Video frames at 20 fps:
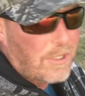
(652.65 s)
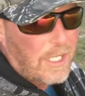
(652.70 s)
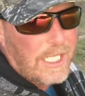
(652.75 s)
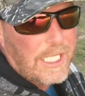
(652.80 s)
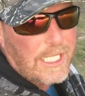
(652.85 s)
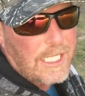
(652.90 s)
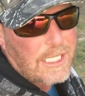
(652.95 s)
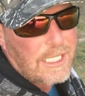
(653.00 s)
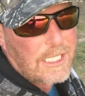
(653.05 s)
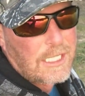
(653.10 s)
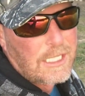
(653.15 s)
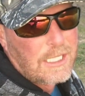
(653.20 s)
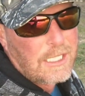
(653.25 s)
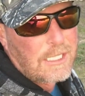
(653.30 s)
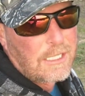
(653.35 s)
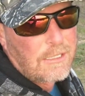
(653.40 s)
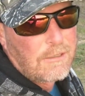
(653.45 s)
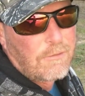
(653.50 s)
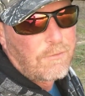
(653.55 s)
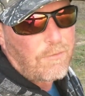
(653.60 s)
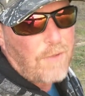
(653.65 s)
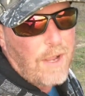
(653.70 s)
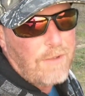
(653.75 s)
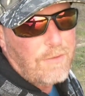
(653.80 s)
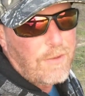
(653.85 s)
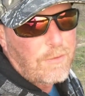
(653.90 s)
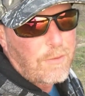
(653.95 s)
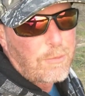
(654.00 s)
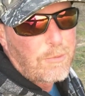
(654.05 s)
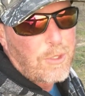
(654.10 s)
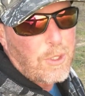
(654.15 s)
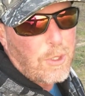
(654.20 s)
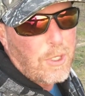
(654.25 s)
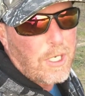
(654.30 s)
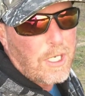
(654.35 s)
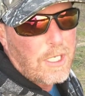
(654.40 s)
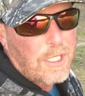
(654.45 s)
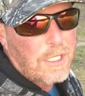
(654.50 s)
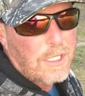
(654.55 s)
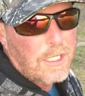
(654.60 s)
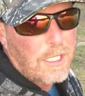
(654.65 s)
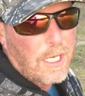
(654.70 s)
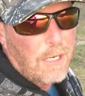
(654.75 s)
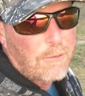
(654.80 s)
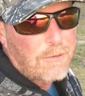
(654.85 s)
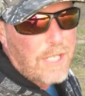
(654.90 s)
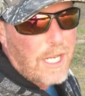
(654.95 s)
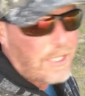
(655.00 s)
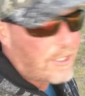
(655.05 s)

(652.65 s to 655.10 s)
was like 5 feet from shore. I was